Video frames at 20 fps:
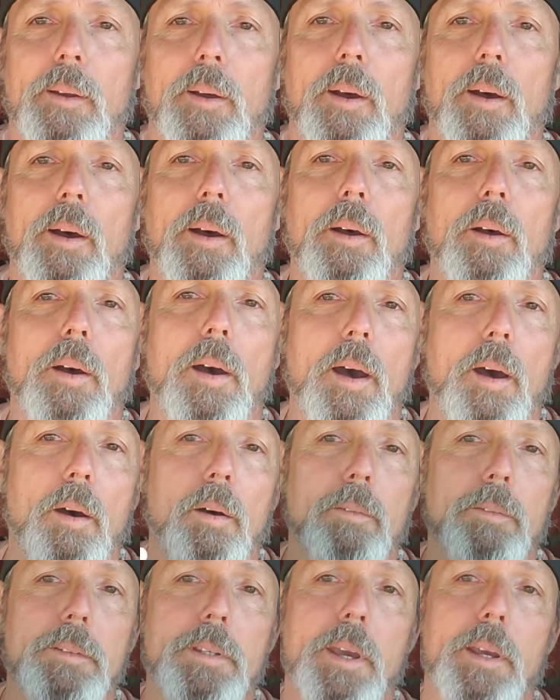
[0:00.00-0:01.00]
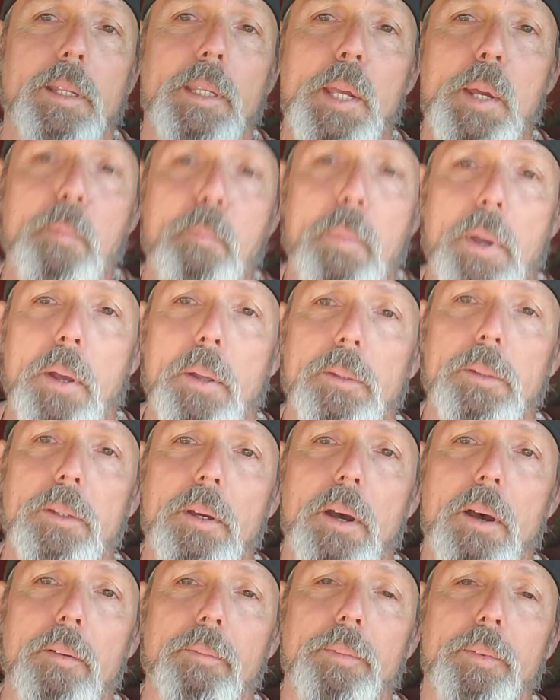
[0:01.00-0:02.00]
I'll take that belt
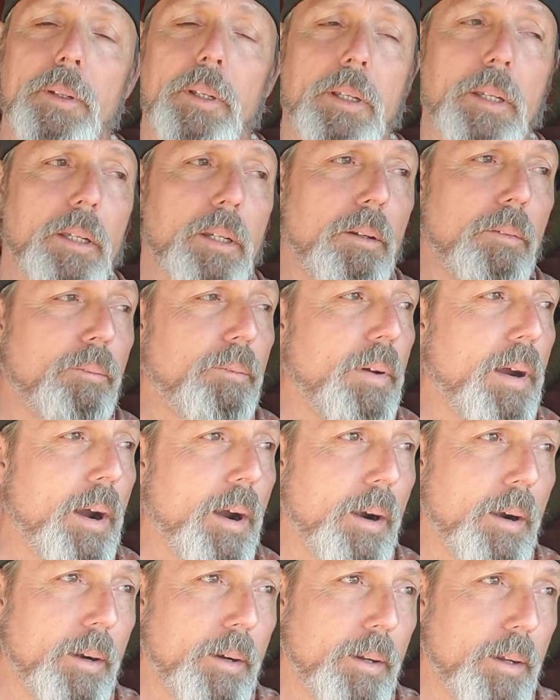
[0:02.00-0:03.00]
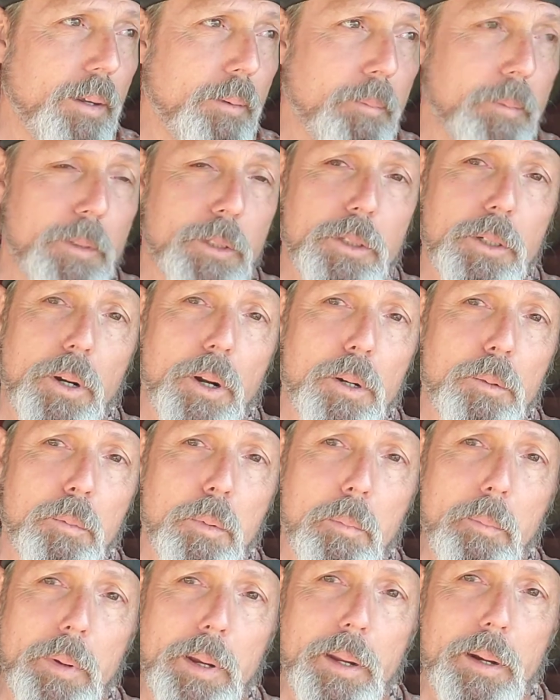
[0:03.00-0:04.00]
off and get it fired up and charge my
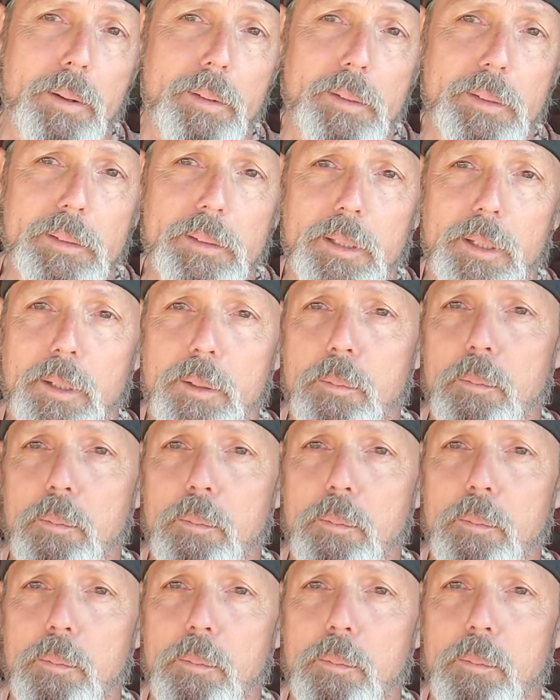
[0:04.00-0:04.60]
batteries up.